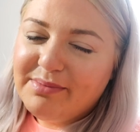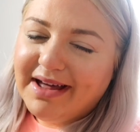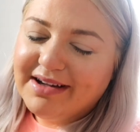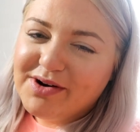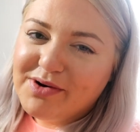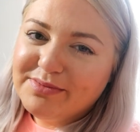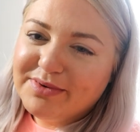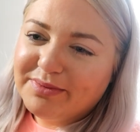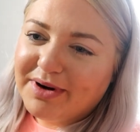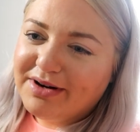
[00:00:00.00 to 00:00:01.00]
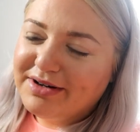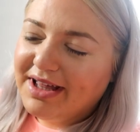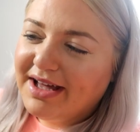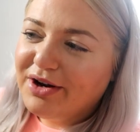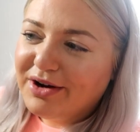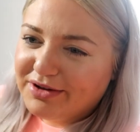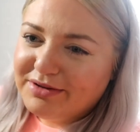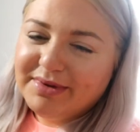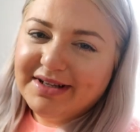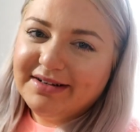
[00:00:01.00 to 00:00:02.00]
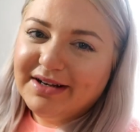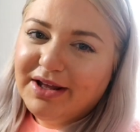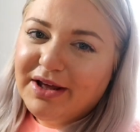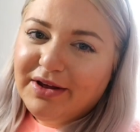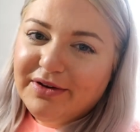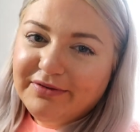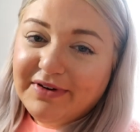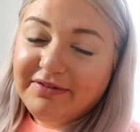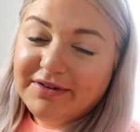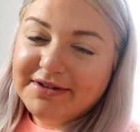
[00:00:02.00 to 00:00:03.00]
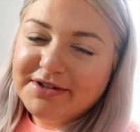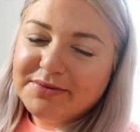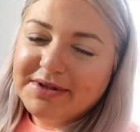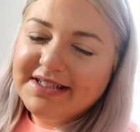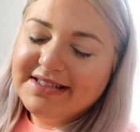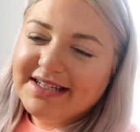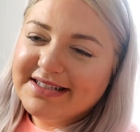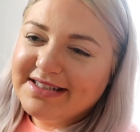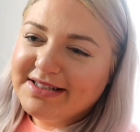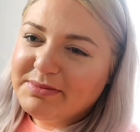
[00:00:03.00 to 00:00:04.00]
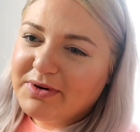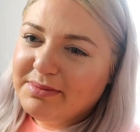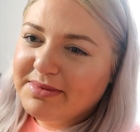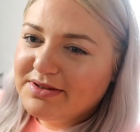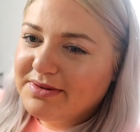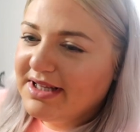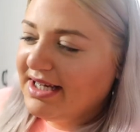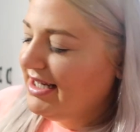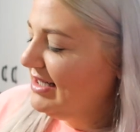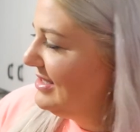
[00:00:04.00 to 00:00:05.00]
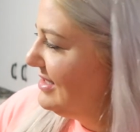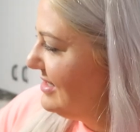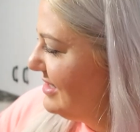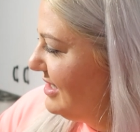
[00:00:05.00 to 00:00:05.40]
I'm back home and we're already on argument 526 this morning between the kids.